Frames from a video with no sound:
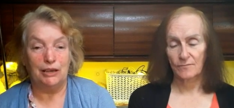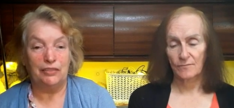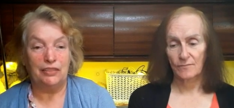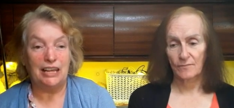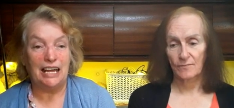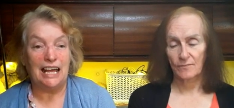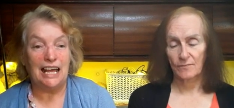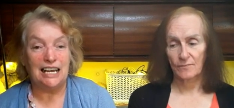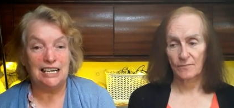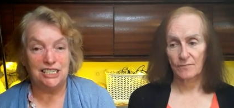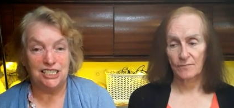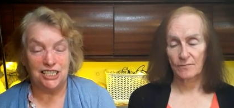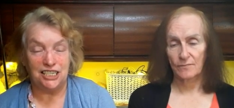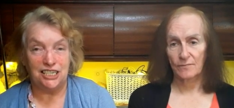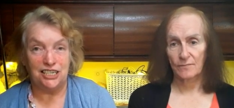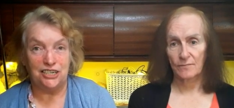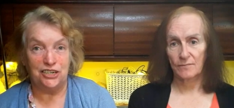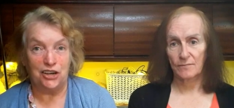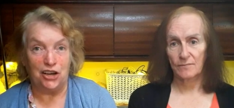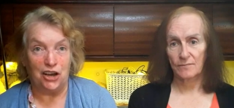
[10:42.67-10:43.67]
Speaker 1: their engine
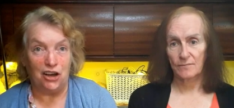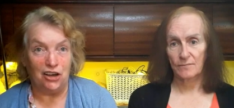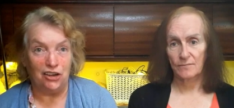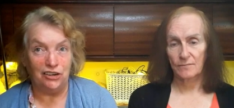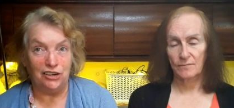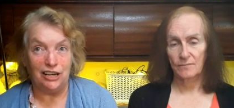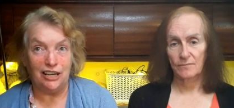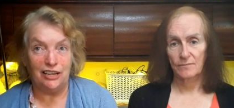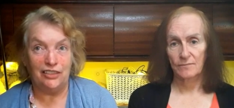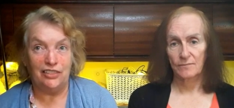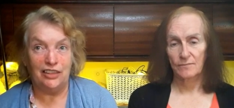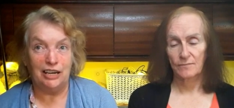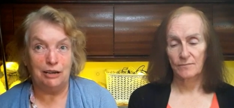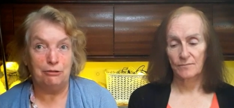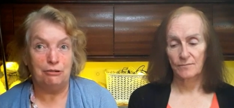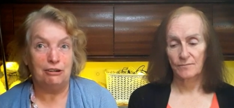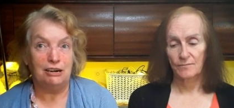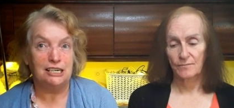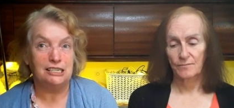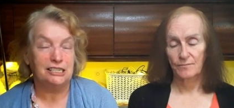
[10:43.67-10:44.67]
had gone, and they
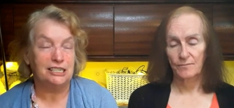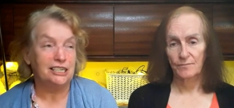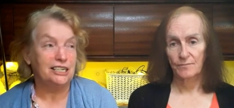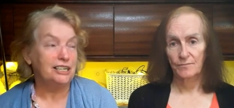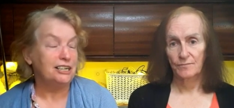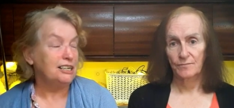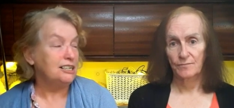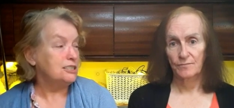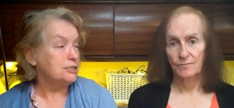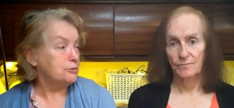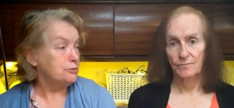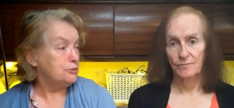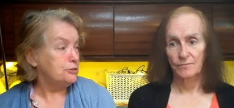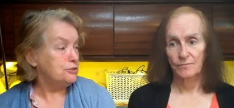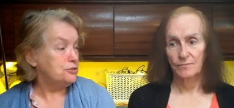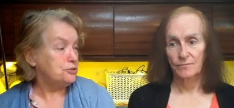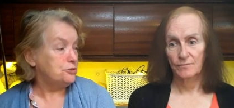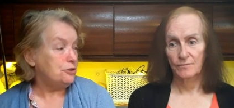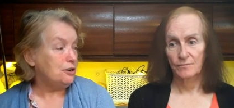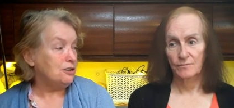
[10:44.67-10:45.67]
were actually going
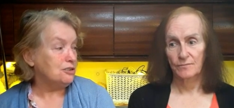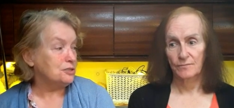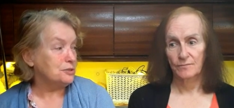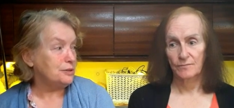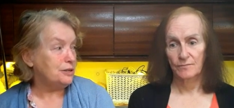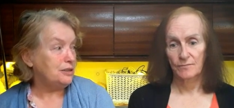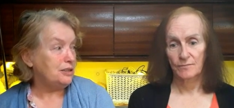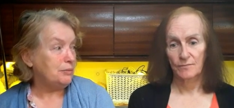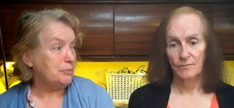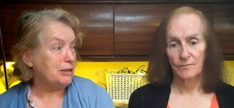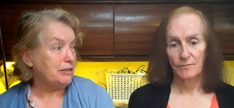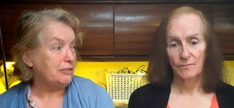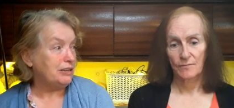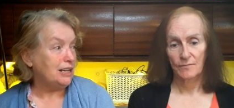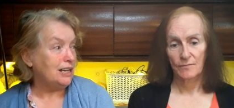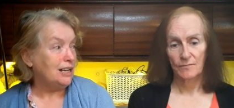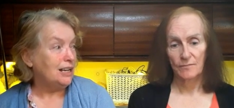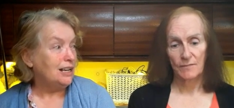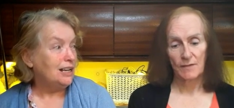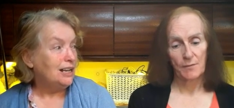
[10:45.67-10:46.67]
towards the rocks, weren't they,
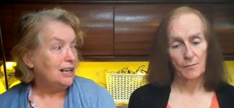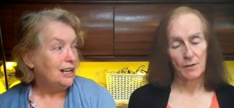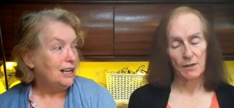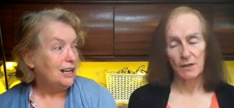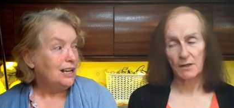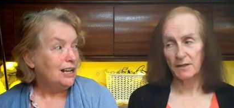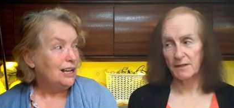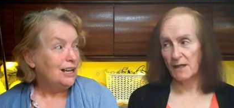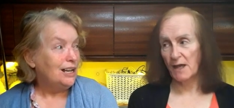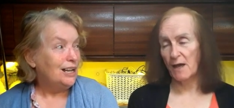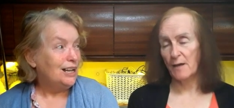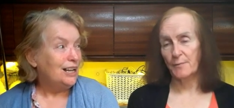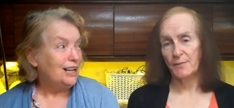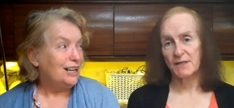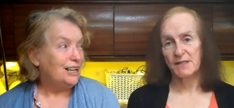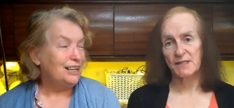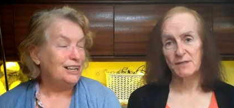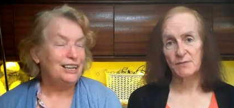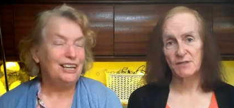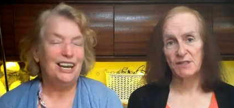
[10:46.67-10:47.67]
Bevy? They weren't looking the
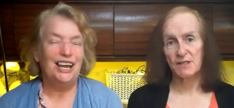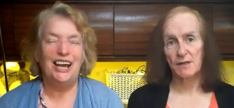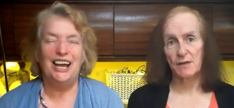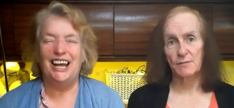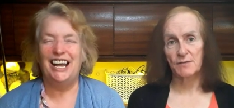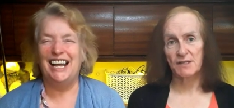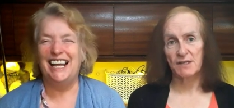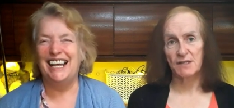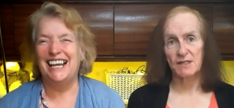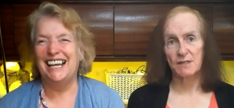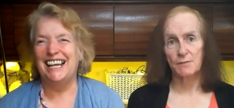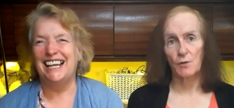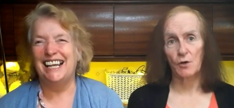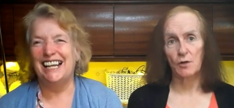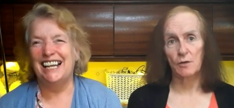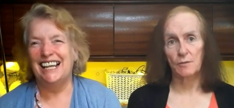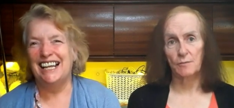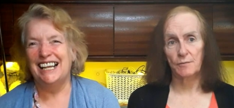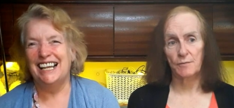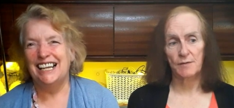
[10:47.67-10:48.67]
happiest. It was, it was
Speaker 2: a
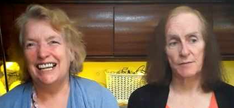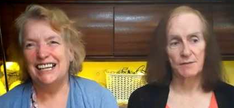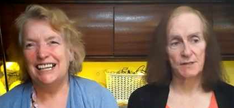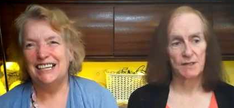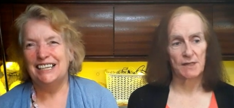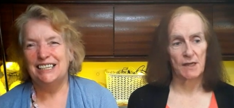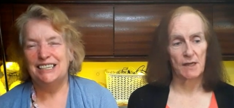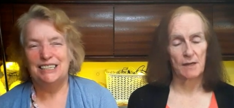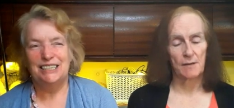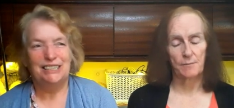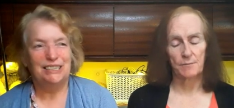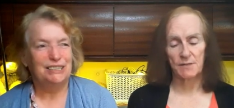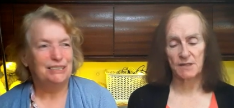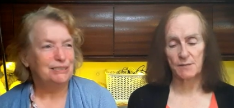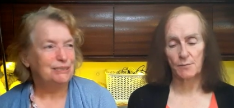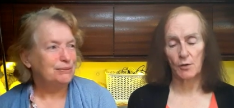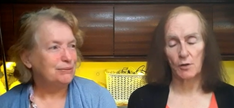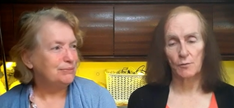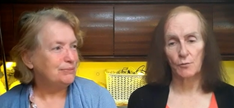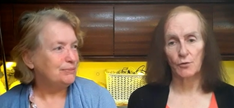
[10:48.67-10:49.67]
small, it was a um,
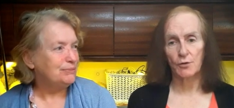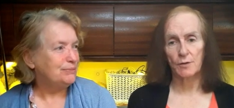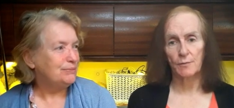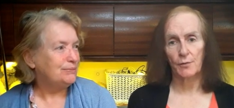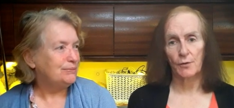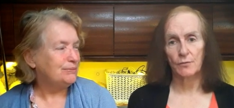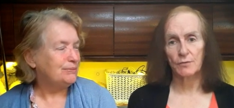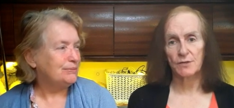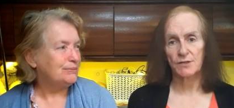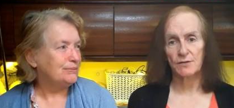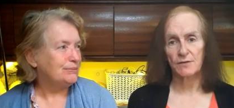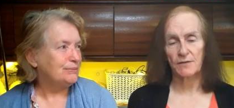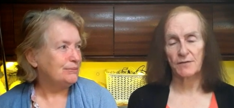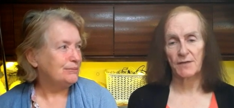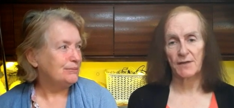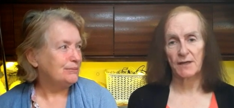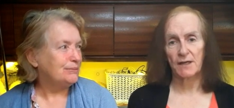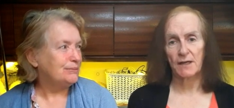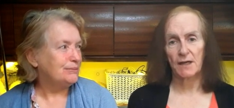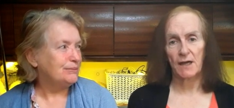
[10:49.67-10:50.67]
small motorboat sort of
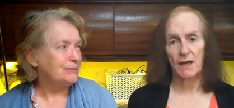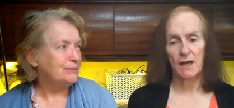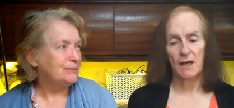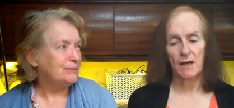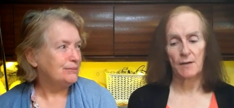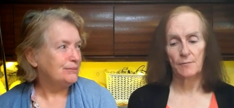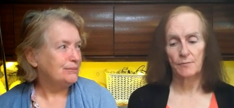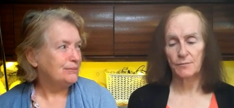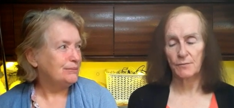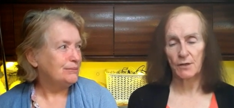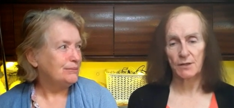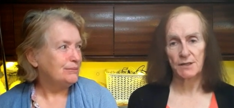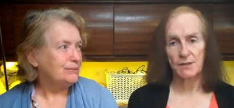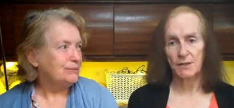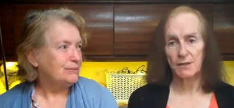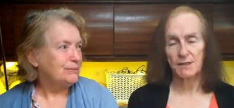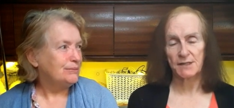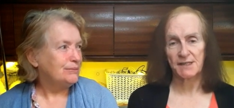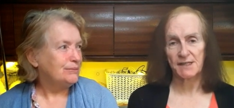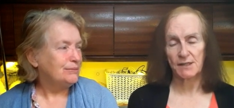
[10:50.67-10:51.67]
thing, um, not
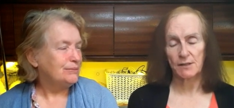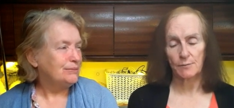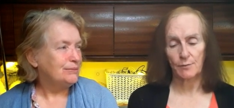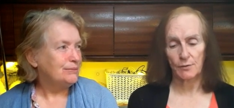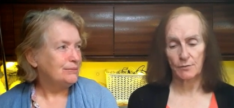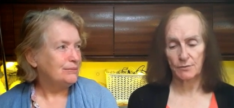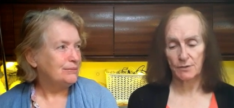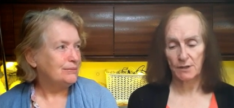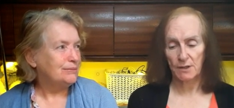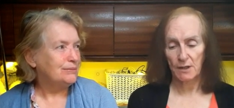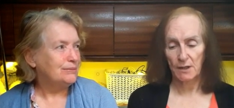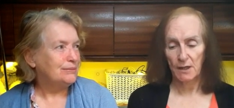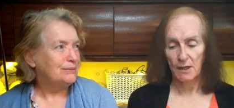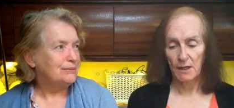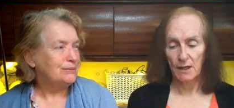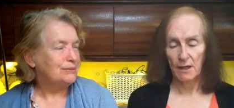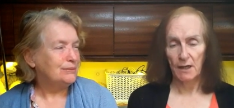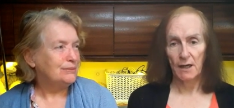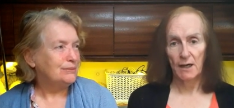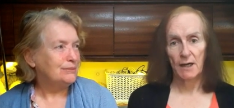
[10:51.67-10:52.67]
not a sailboat,
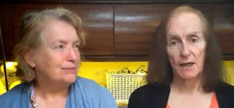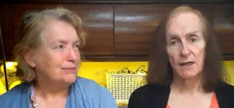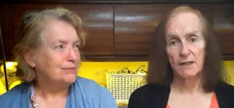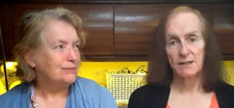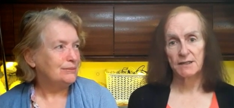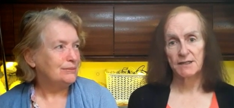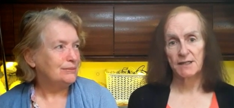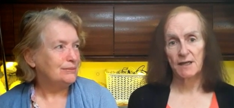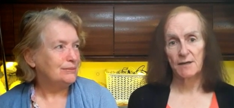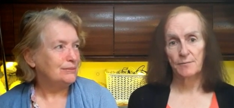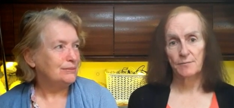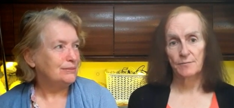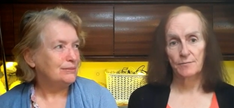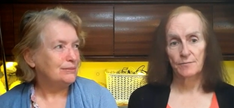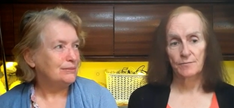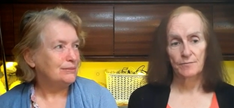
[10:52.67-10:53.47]
and um,